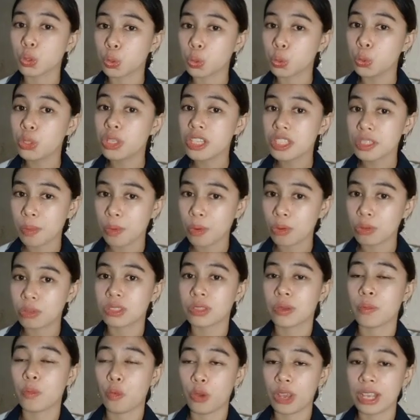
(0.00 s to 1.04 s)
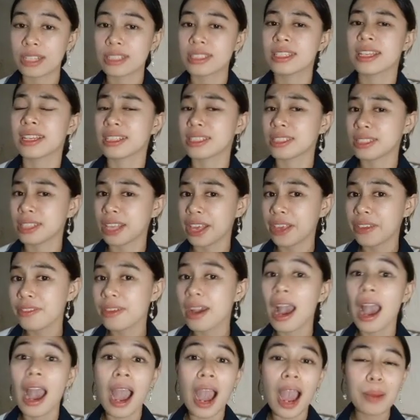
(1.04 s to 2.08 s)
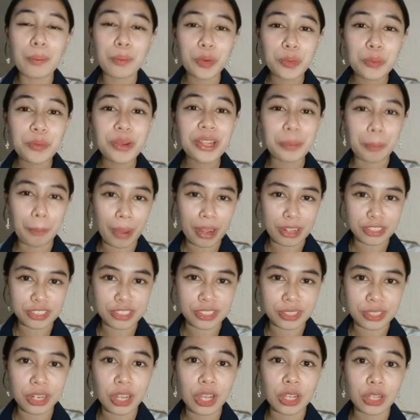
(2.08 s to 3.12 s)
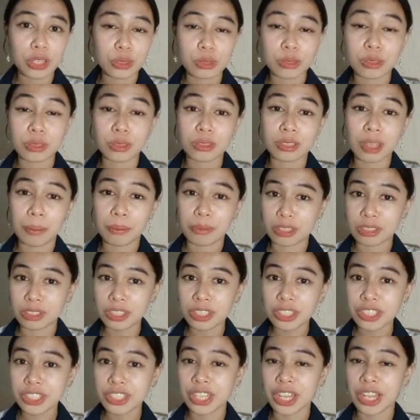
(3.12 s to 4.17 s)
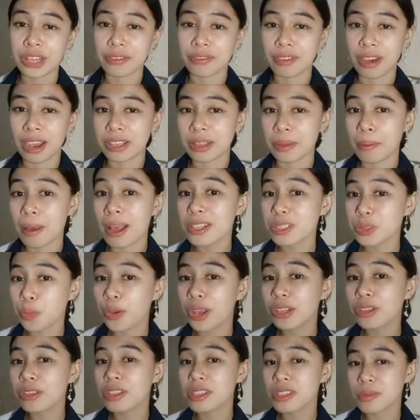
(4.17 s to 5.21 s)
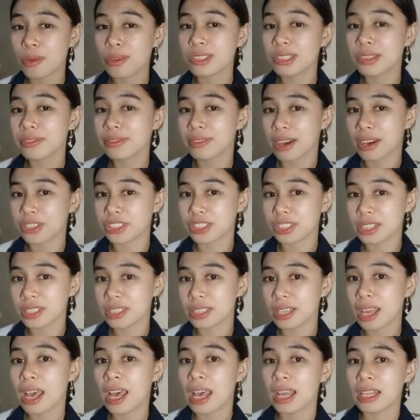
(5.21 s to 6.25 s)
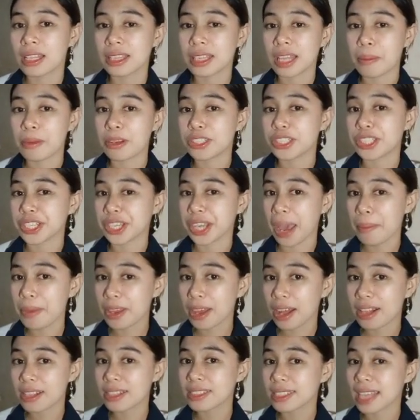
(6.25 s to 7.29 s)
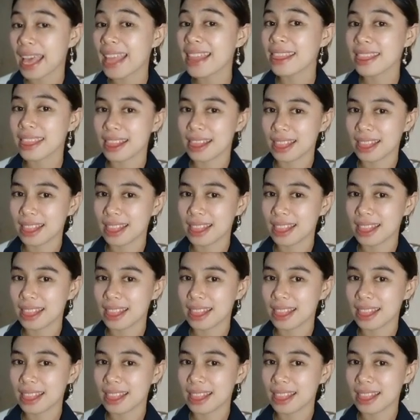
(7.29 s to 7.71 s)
do dispose of waste in a safe, appropriate manner. Do some research and find the best way to dispose of gadgets, damaging chemicals, and